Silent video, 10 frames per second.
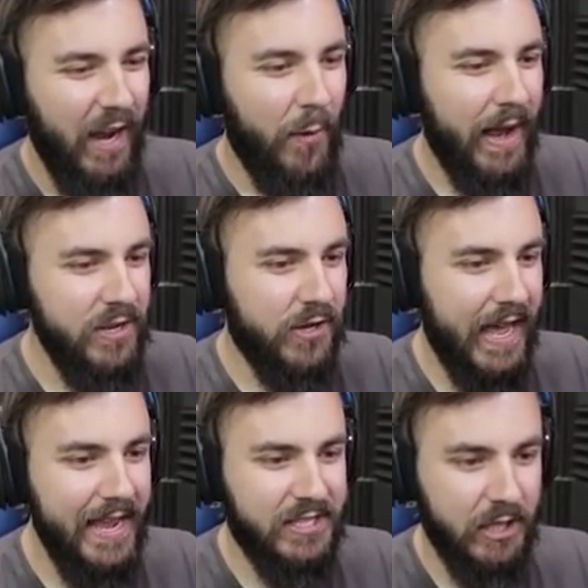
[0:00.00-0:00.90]
Wait, you
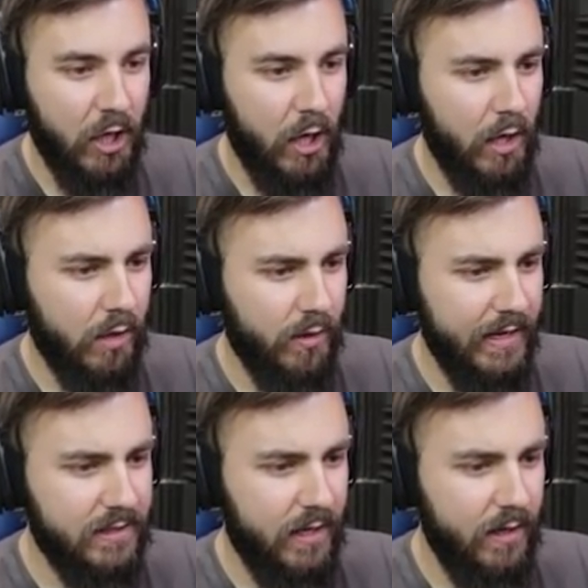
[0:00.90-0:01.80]
can't... Oh, could I
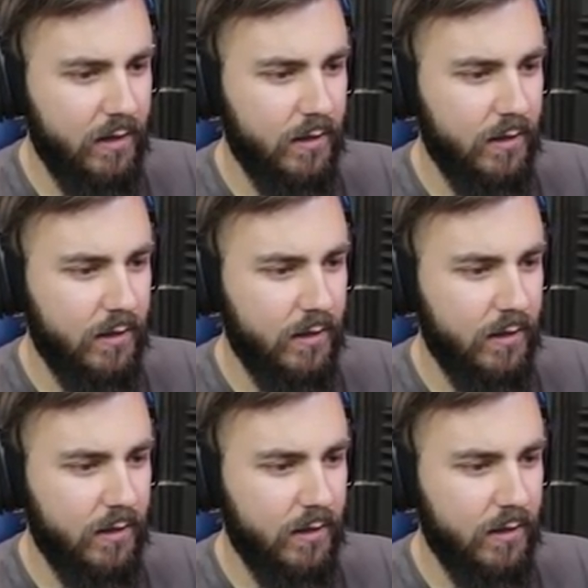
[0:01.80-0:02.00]
turn?